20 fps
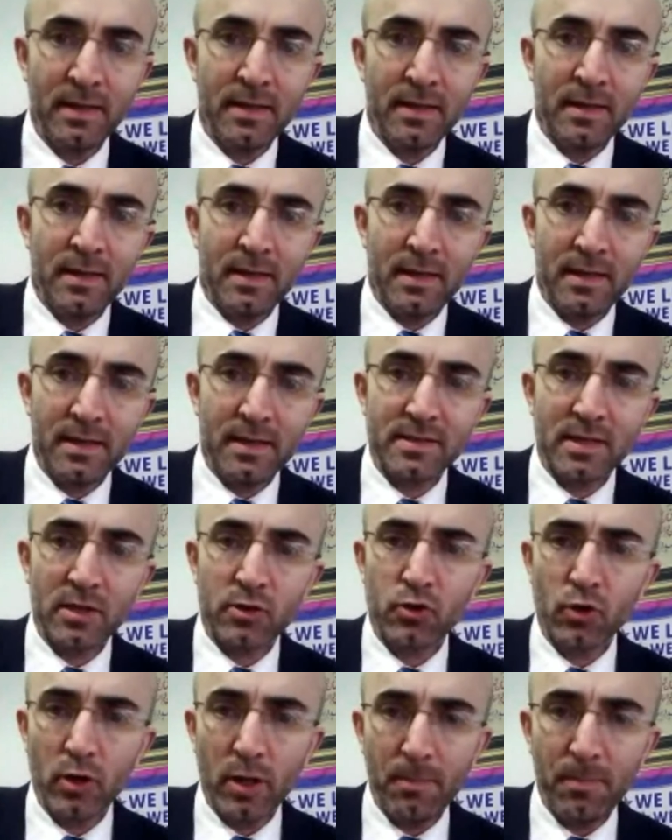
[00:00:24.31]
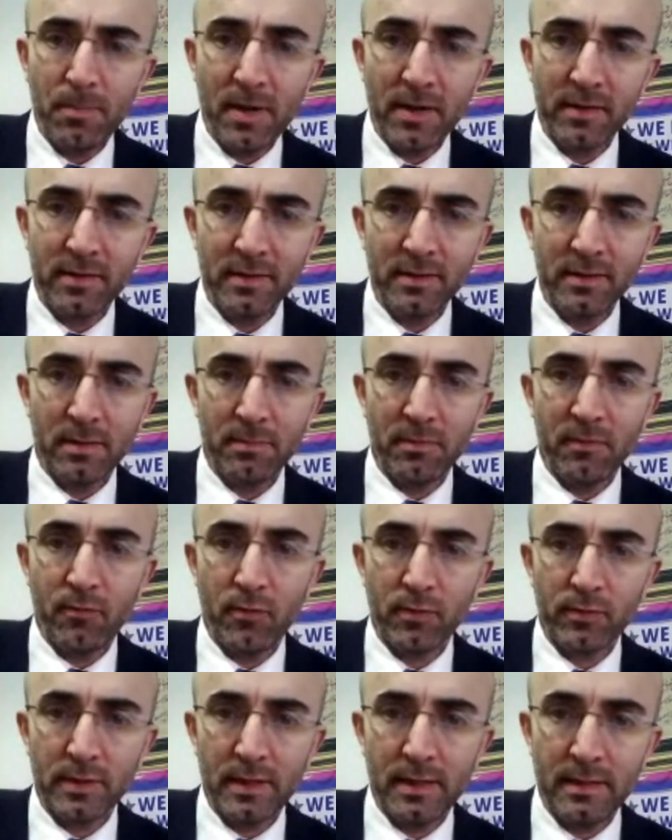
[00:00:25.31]
He is a Shura Party number
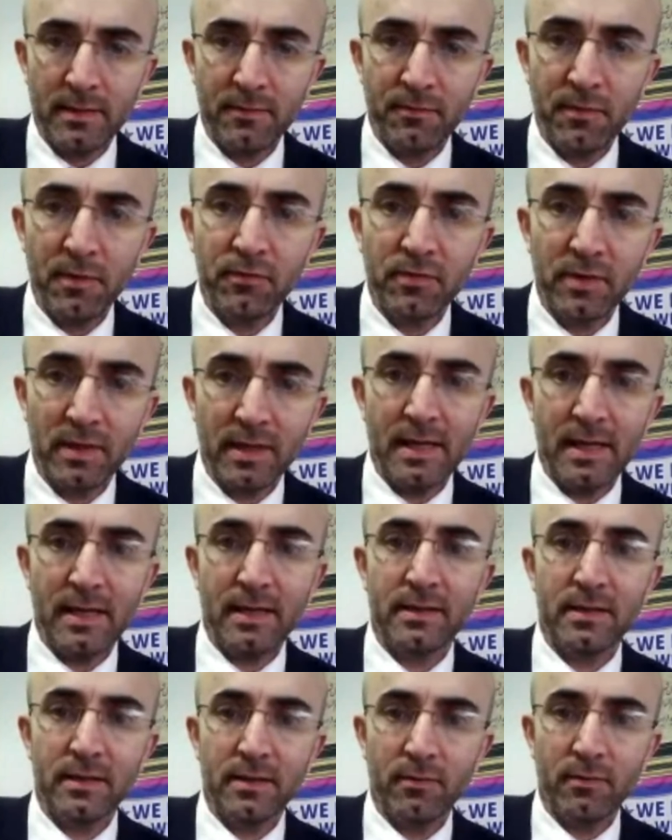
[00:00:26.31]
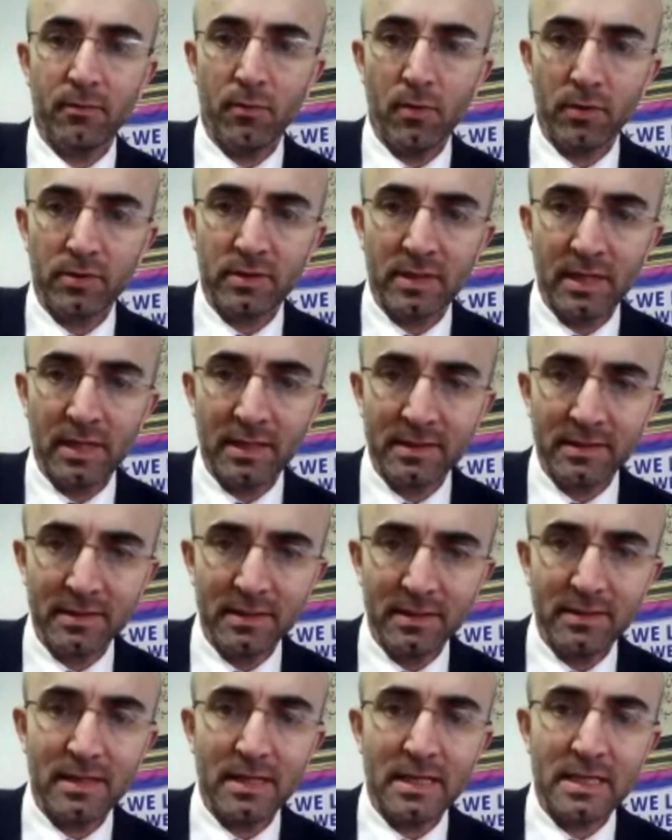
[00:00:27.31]
58 ward
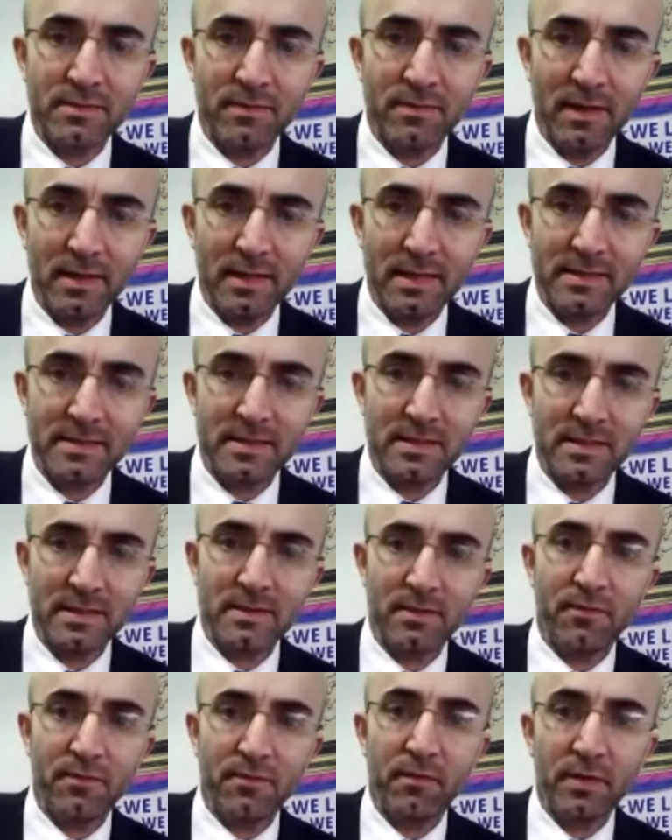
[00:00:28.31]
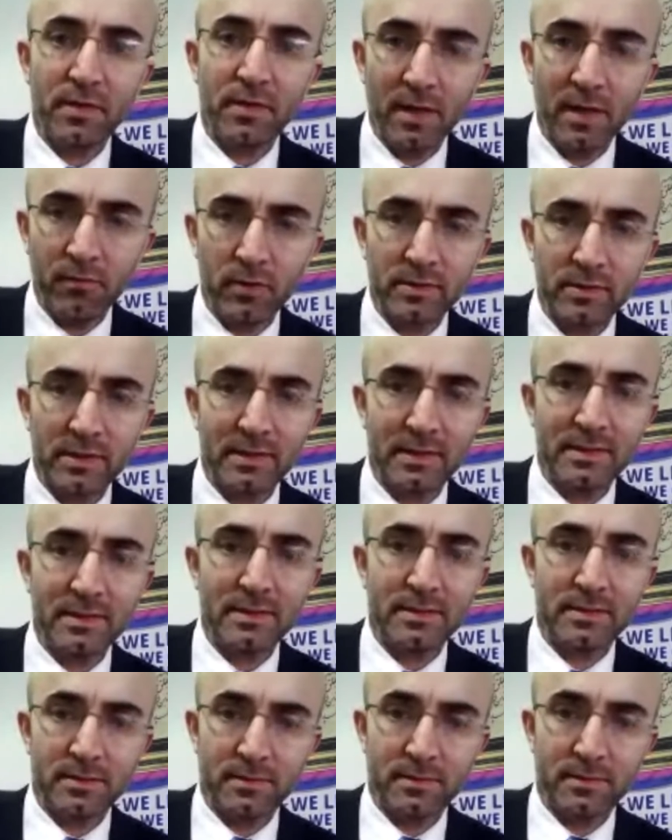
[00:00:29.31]
candidate, as well as he's a 59 ward
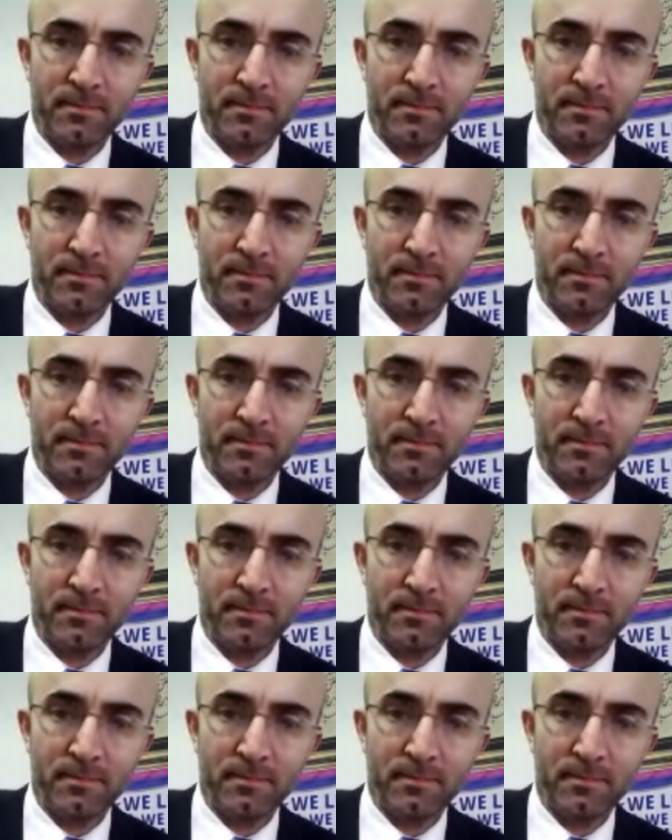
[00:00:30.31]
candidate.